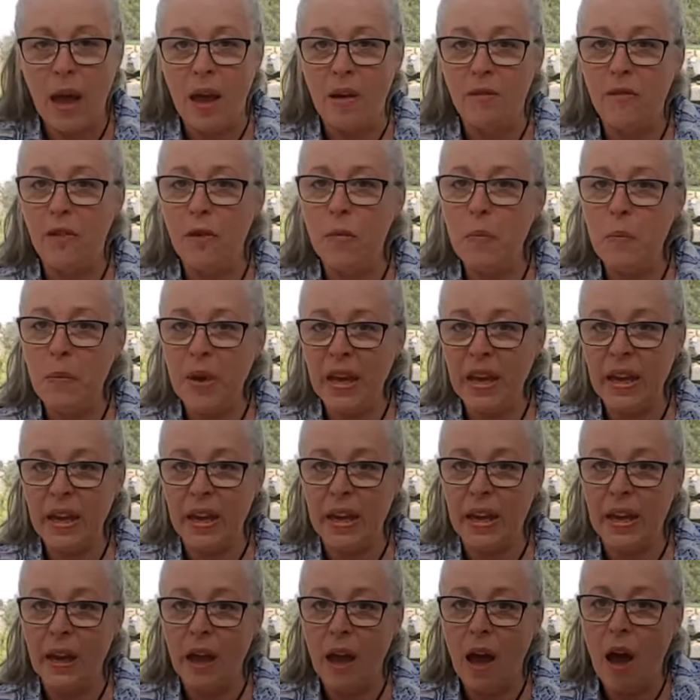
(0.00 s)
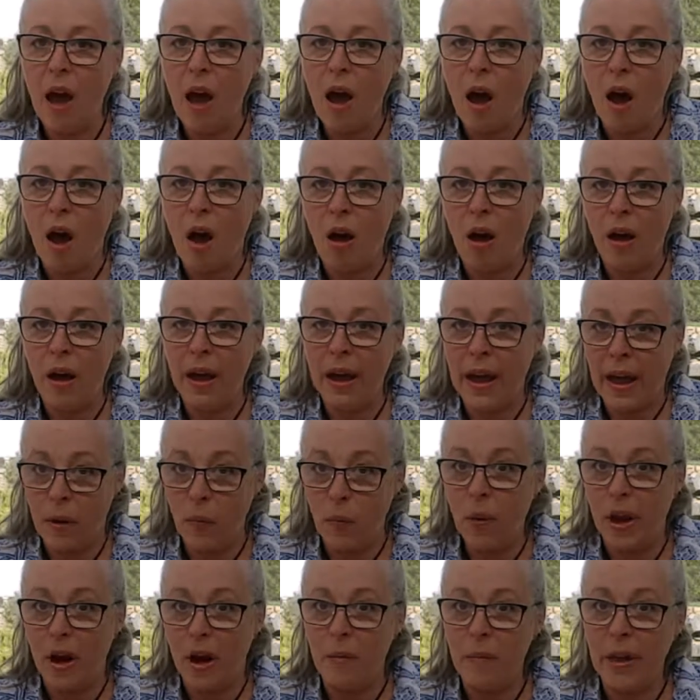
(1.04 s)
And for me,
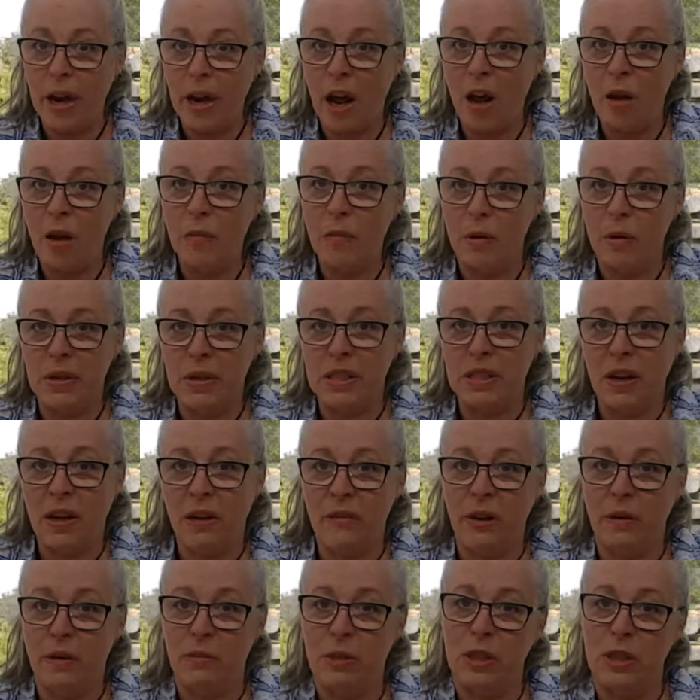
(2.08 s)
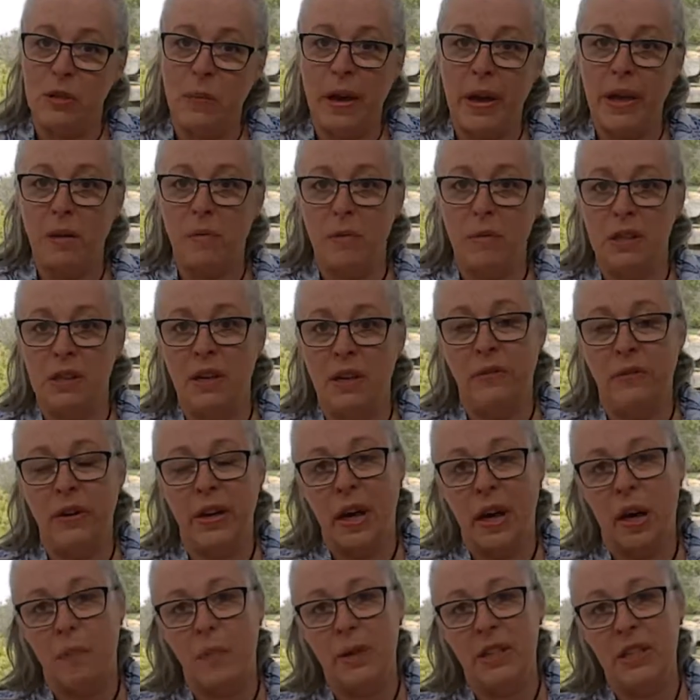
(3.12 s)
when I'm at home by myself and I'm just making myself a
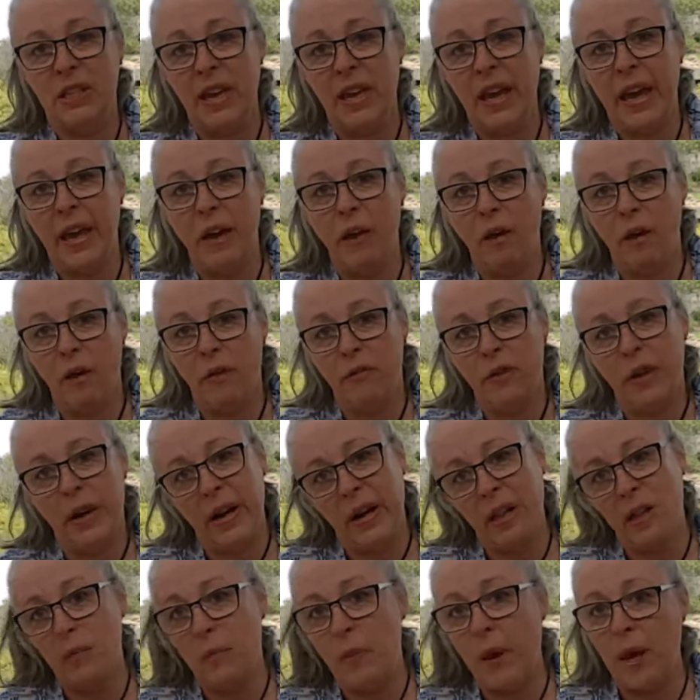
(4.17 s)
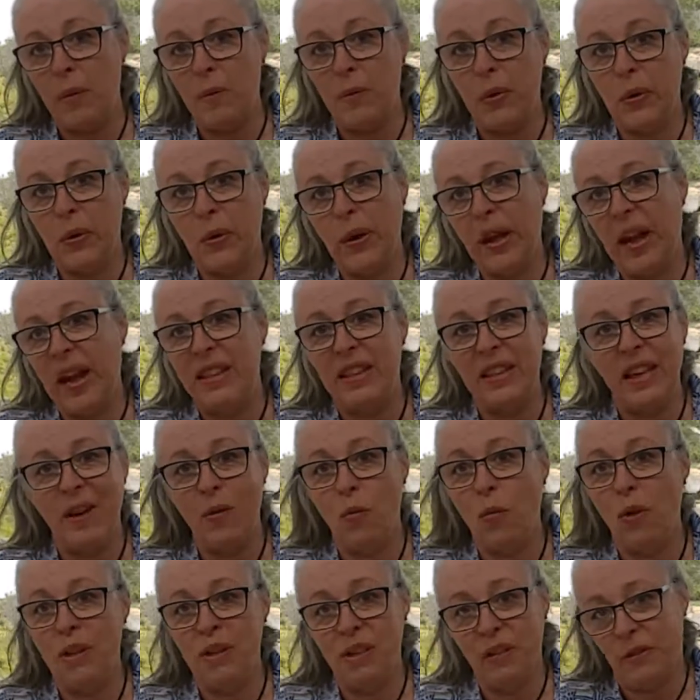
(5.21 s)
cup of tea, or I've got other people and they
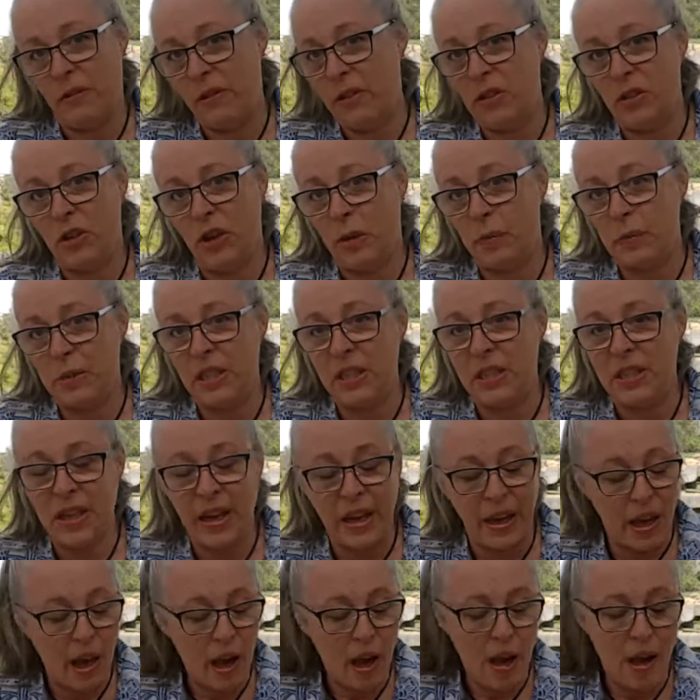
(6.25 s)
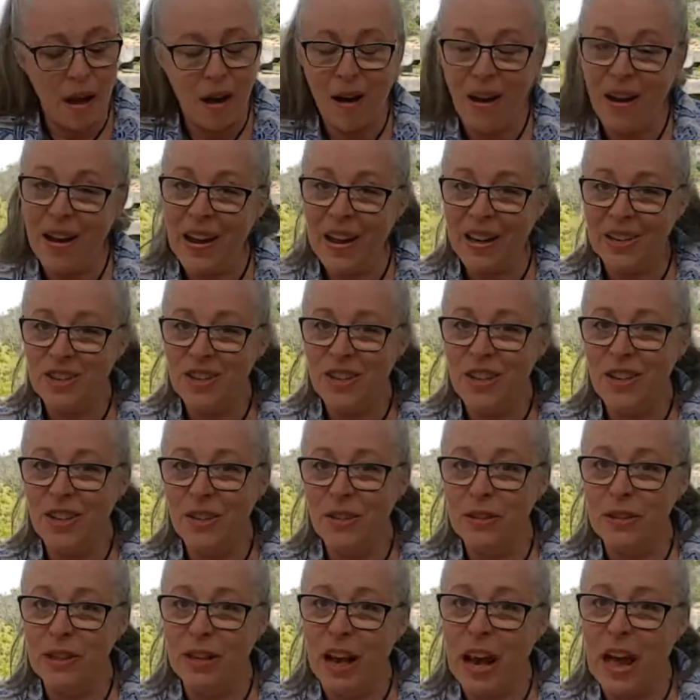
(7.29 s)
want different types of tea, I actually
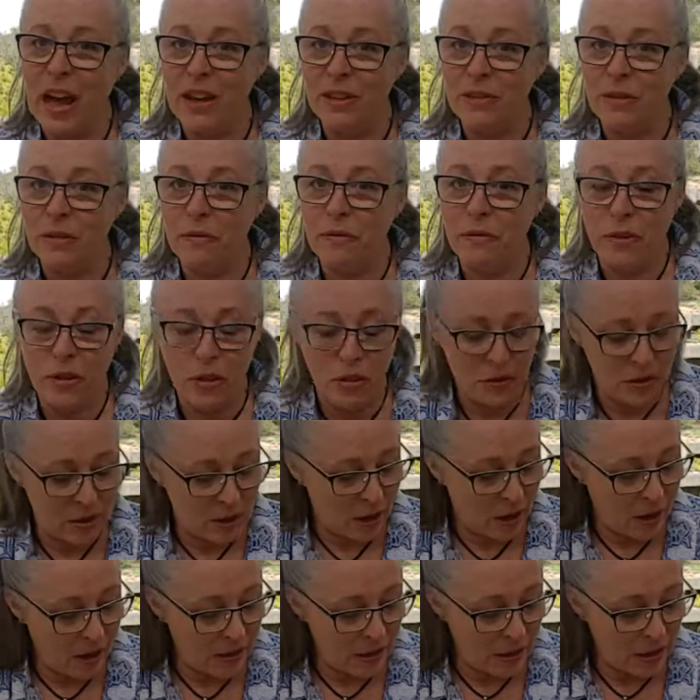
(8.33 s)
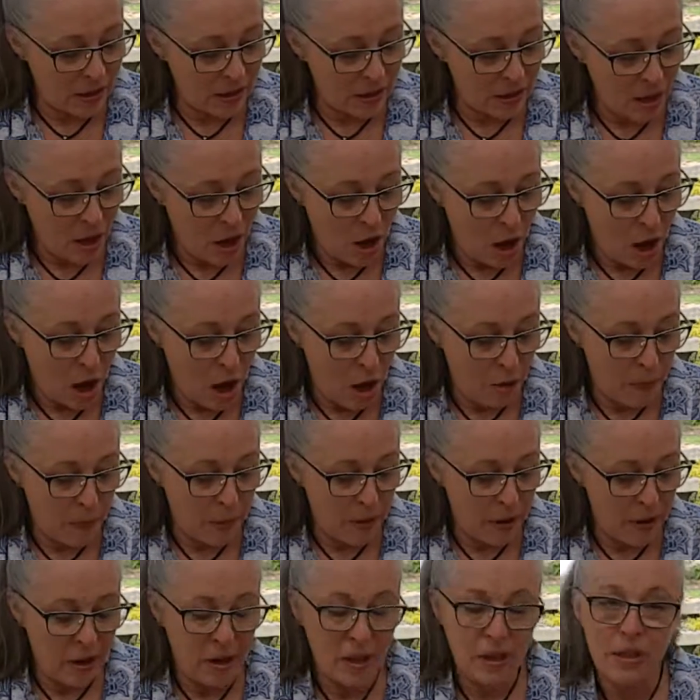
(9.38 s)
use a large infuser like this. I
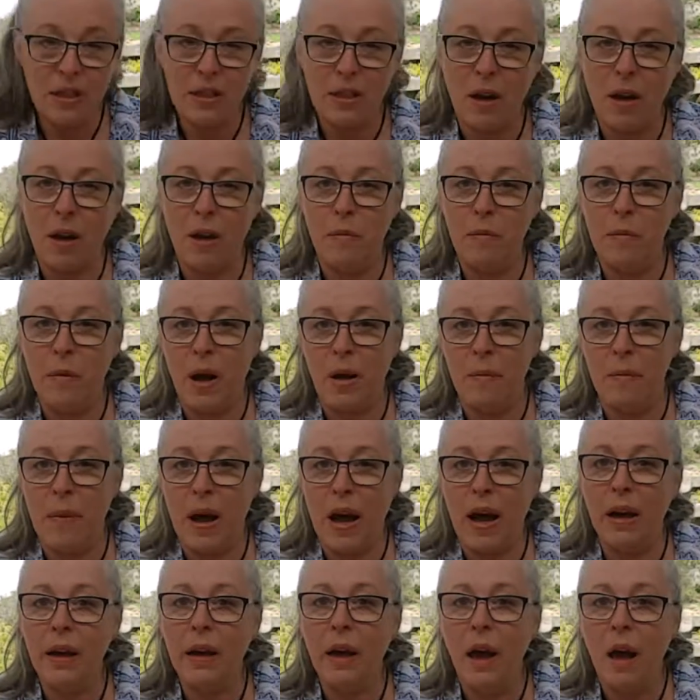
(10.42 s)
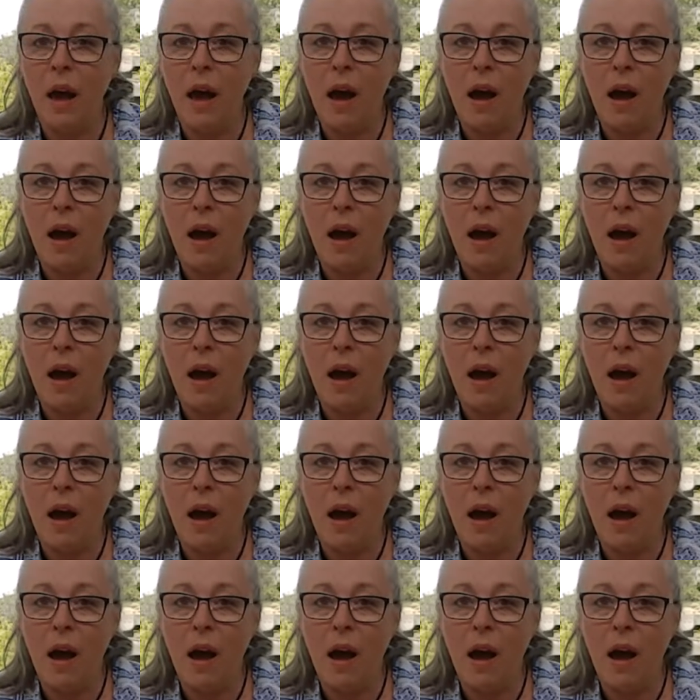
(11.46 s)
put it inside my mug.